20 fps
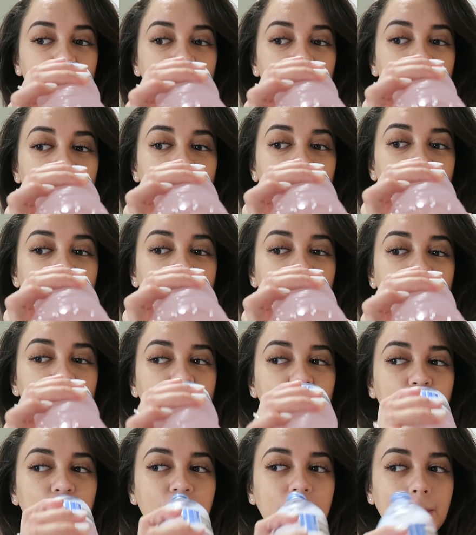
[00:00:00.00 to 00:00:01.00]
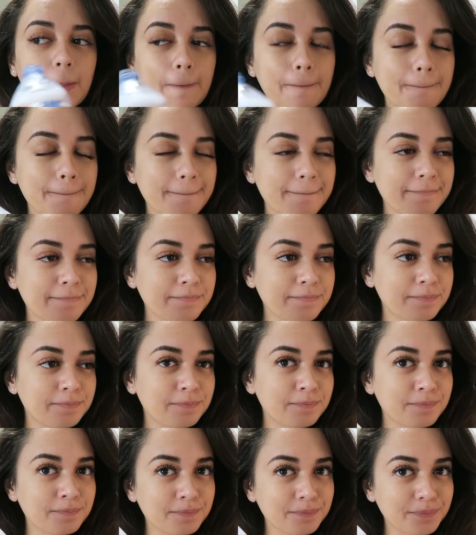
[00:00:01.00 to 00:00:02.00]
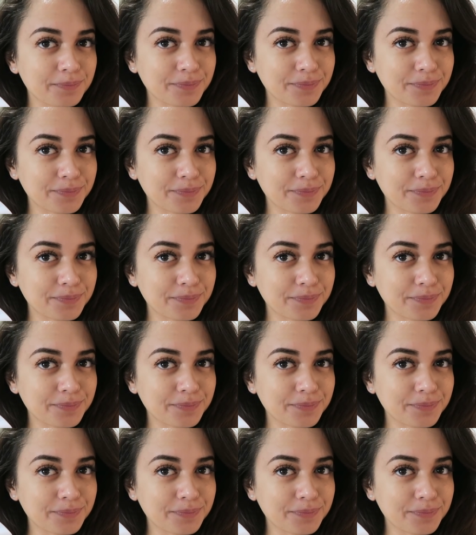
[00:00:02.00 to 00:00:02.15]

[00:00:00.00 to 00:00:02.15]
(silence)